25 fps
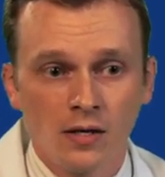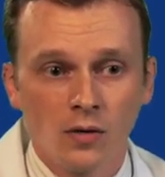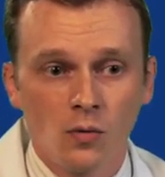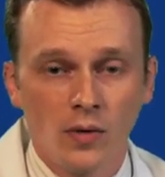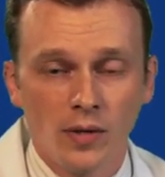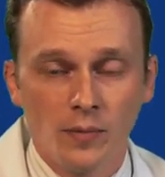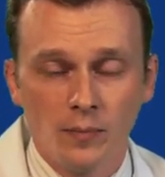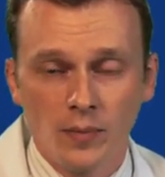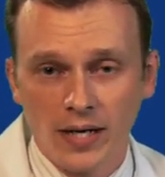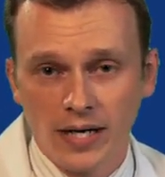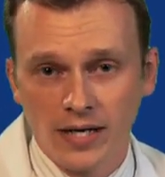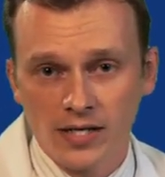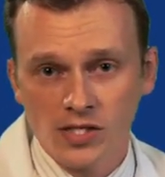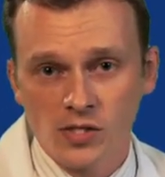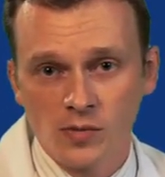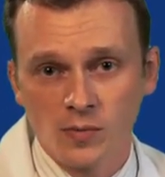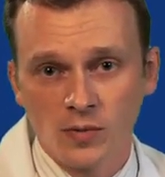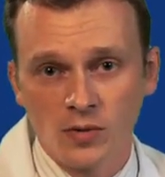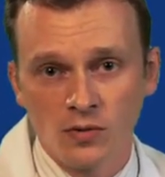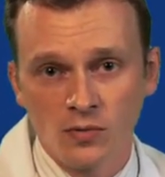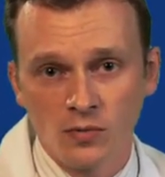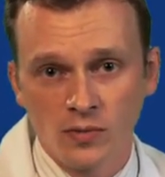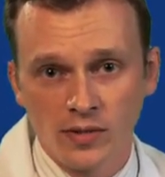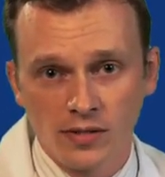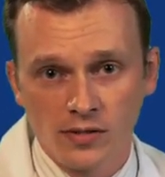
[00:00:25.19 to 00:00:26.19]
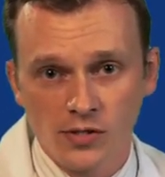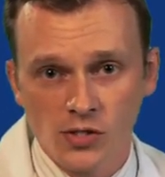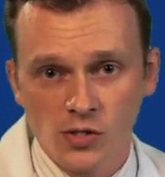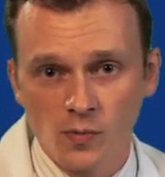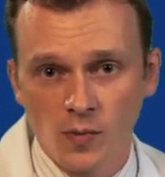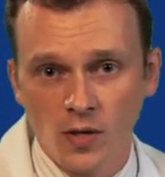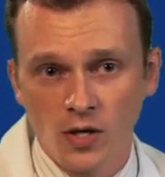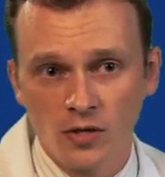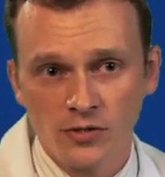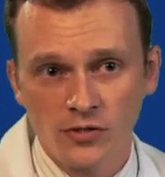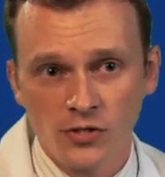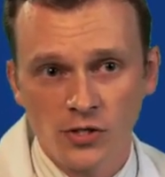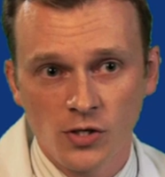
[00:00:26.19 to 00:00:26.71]
When possible, with a
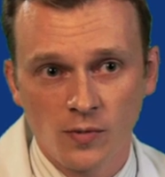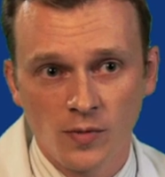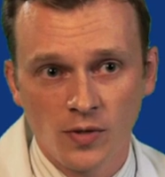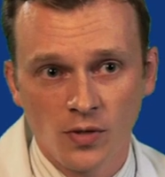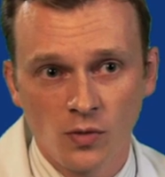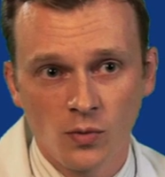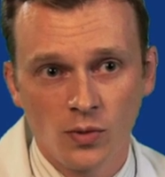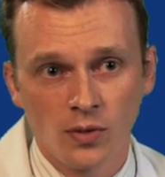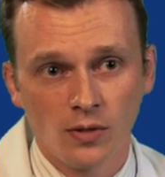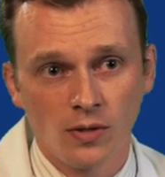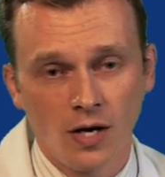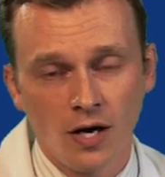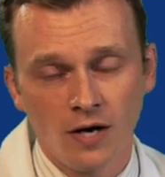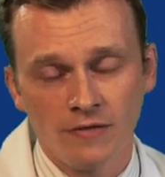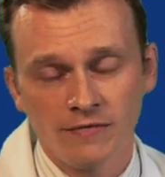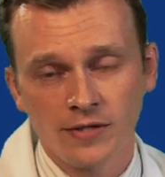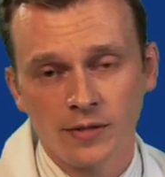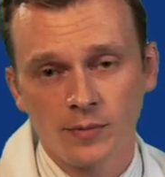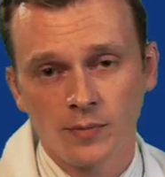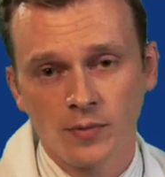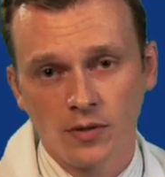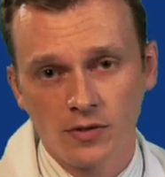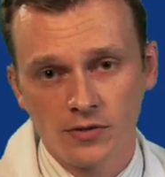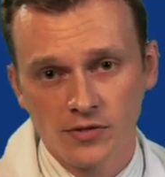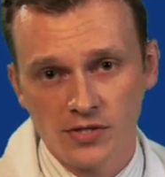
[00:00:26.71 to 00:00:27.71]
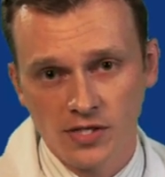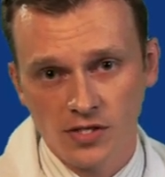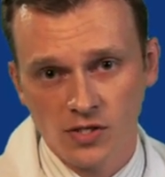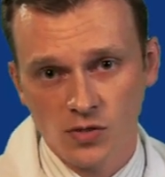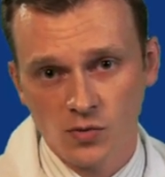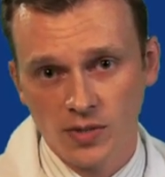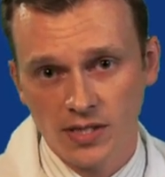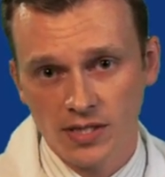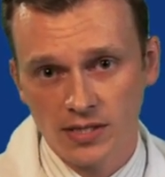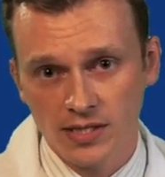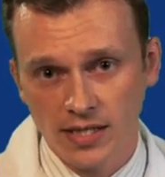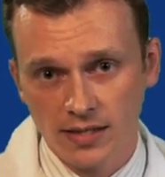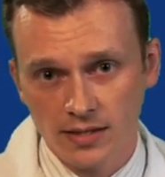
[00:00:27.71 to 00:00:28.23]
small tumor, we'll often approach this
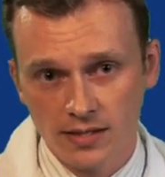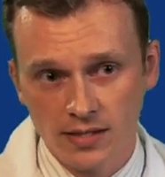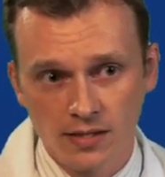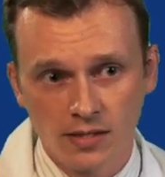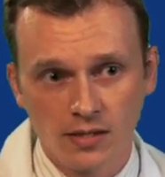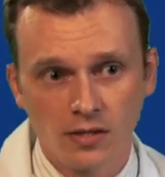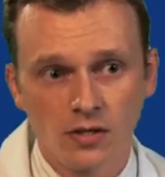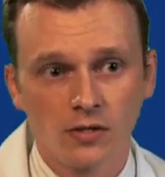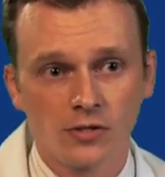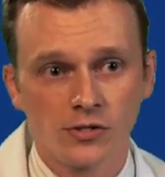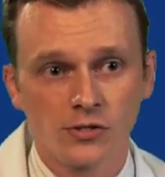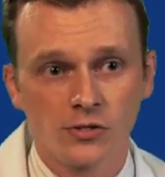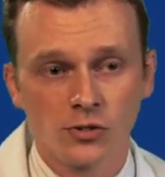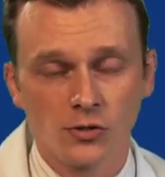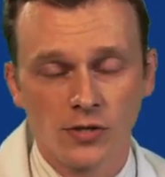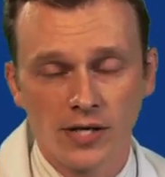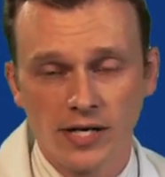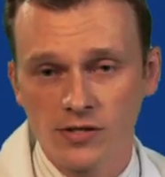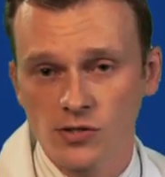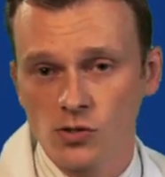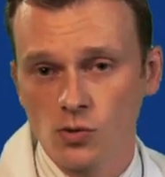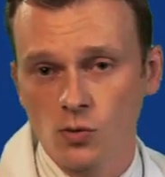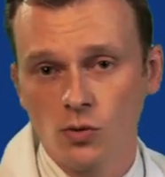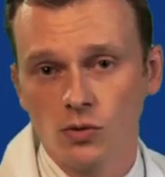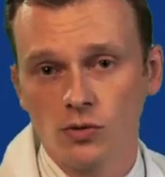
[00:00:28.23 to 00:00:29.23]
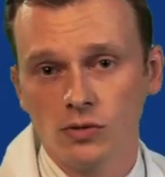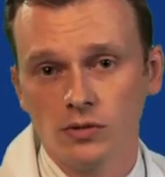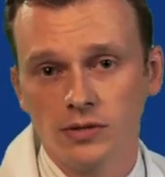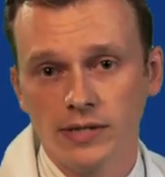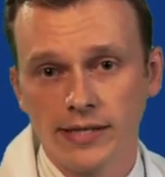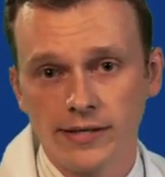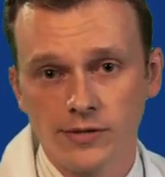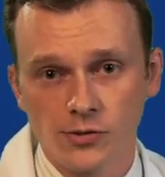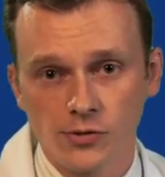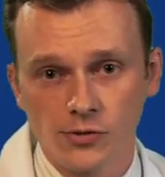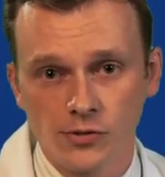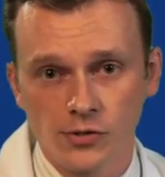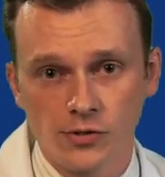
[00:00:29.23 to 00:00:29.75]
with a technique called transoral
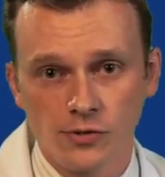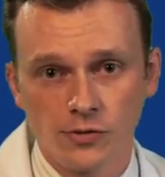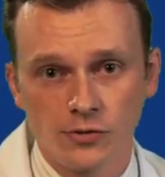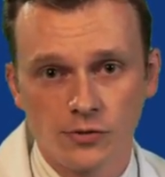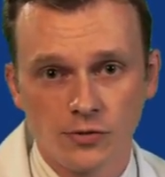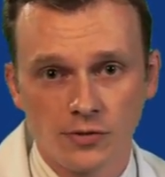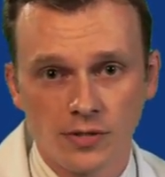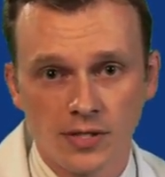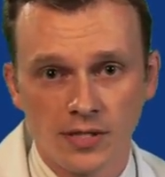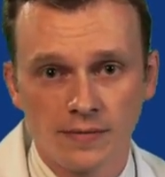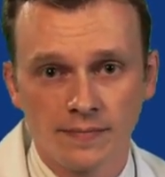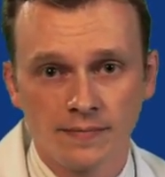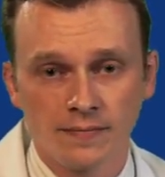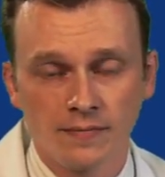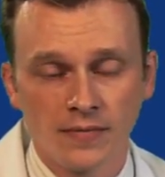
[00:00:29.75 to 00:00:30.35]
laser surgery.